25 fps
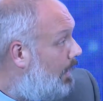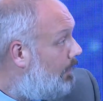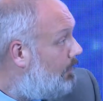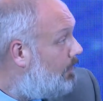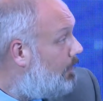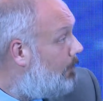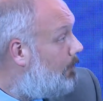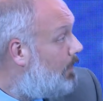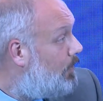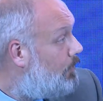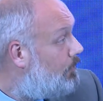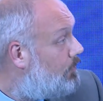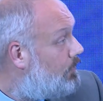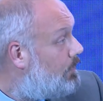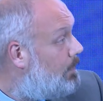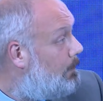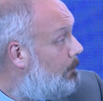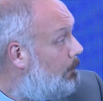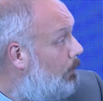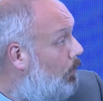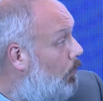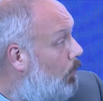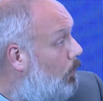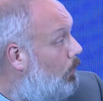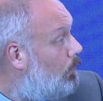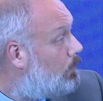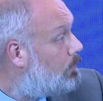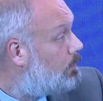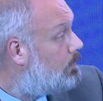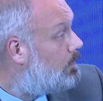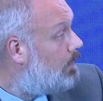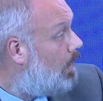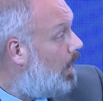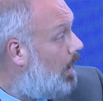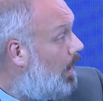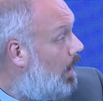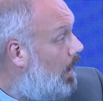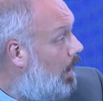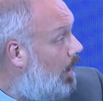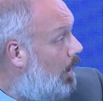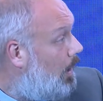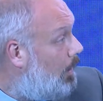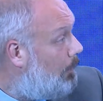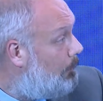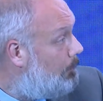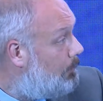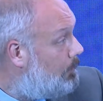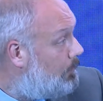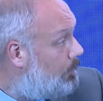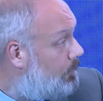the most important
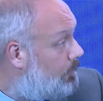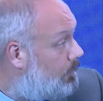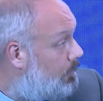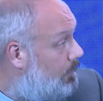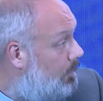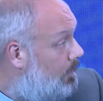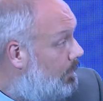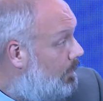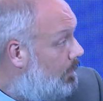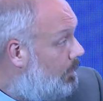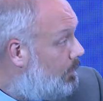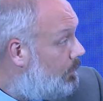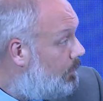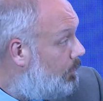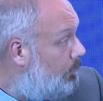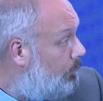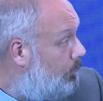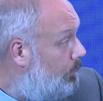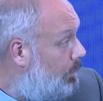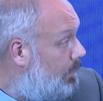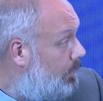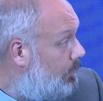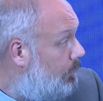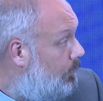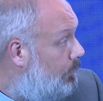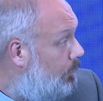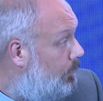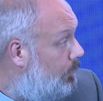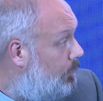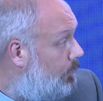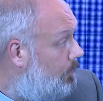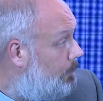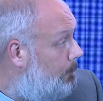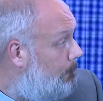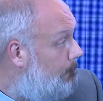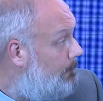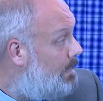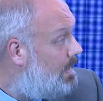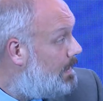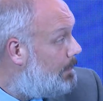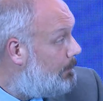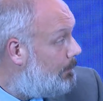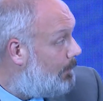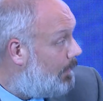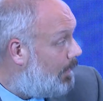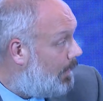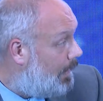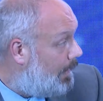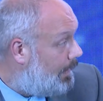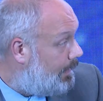harms that we could
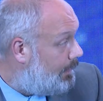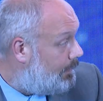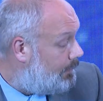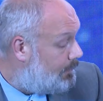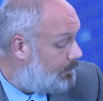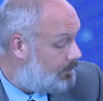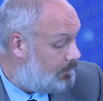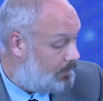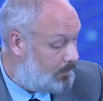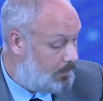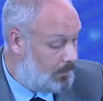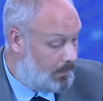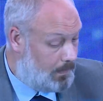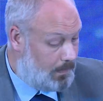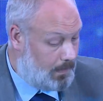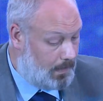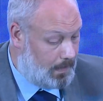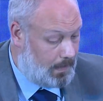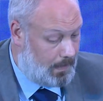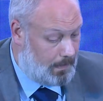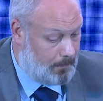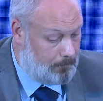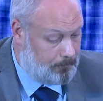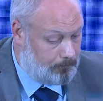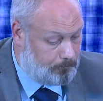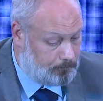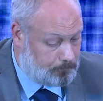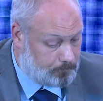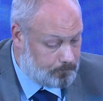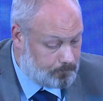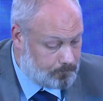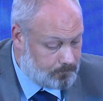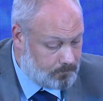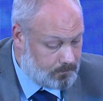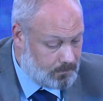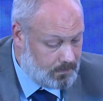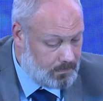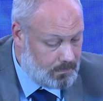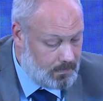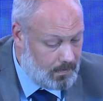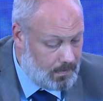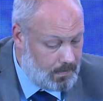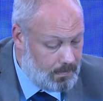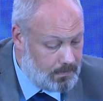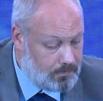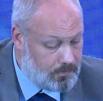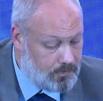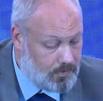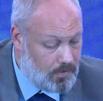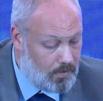minimize
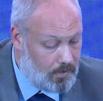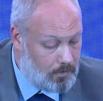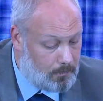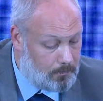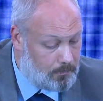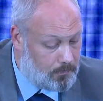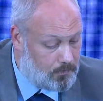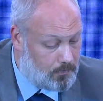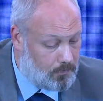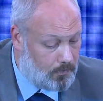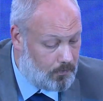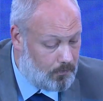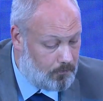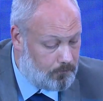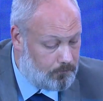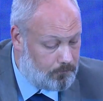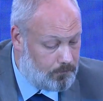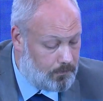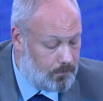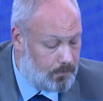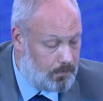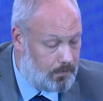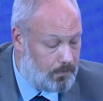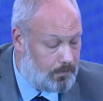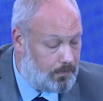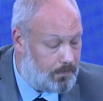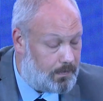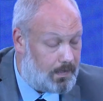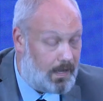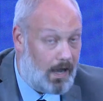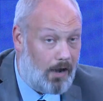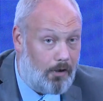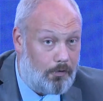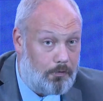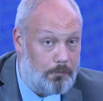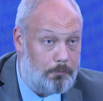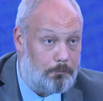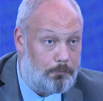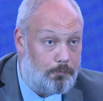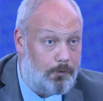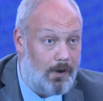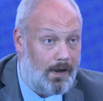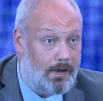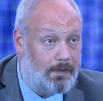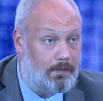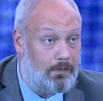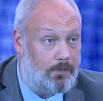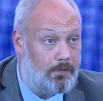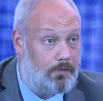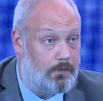in terms of the current
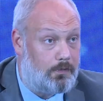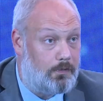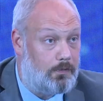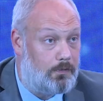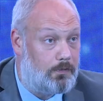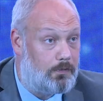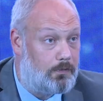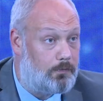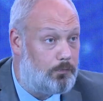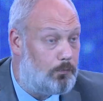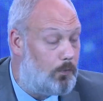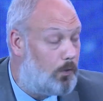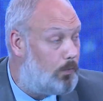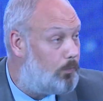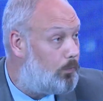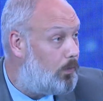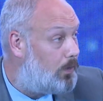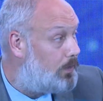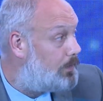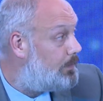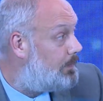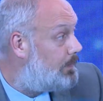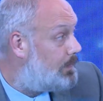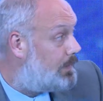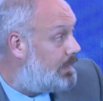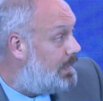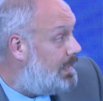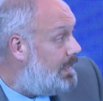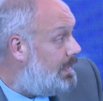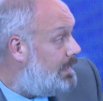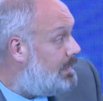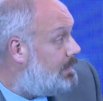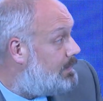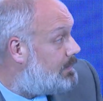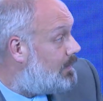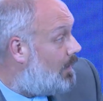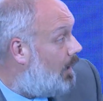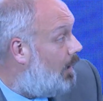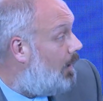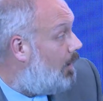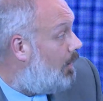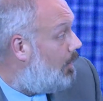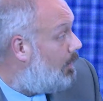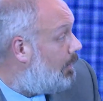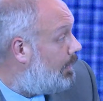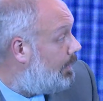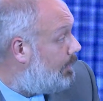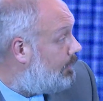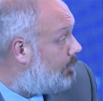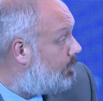practices. What are the key
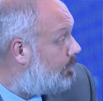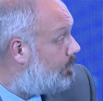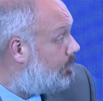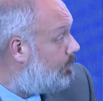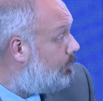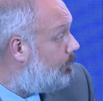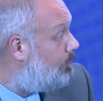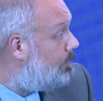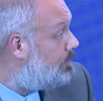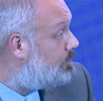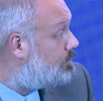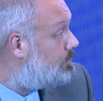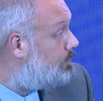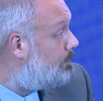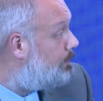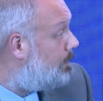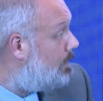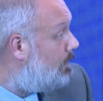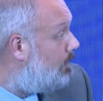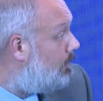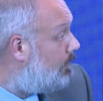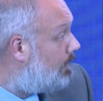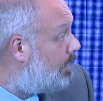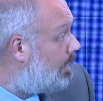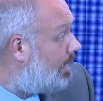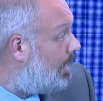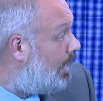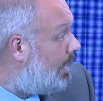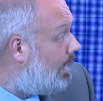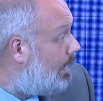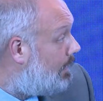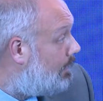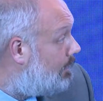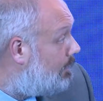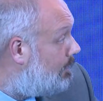targets that we should be looking at?